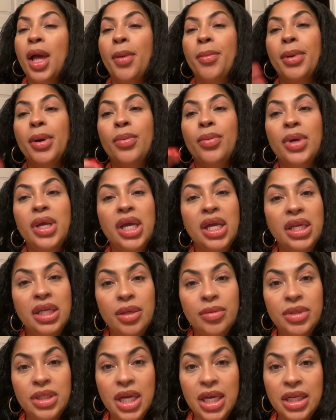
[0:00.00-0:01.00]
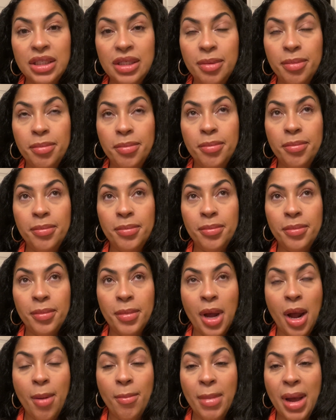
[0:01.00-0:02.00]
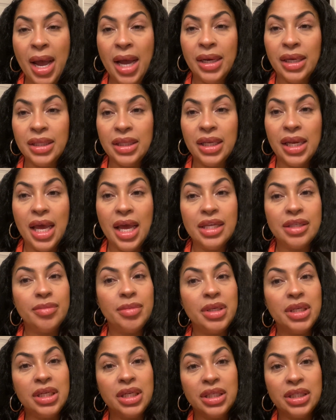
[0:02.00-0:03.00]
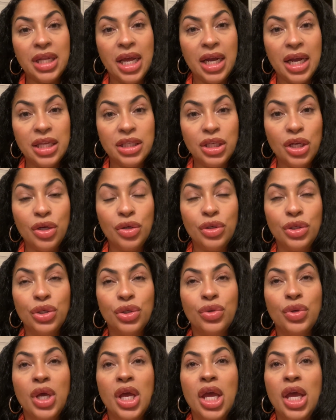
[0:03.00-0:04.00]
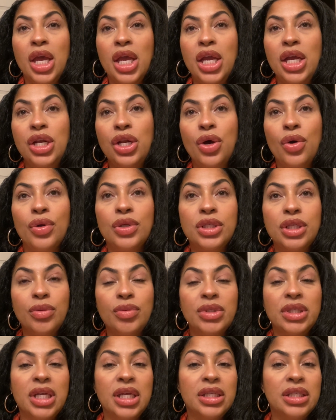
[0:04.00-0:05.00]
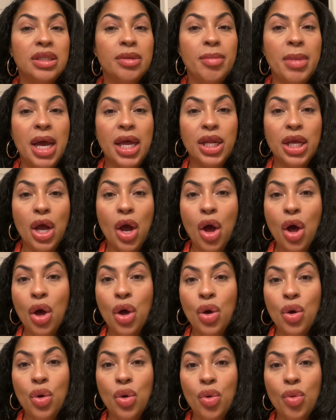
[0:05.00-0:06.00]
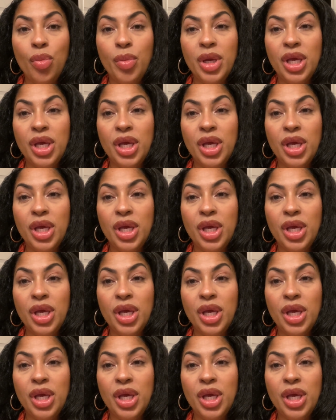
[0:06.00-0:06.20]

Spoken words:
but we ended up changing our mind at the last minute because, like I told you, he noticed it was at somebody's home.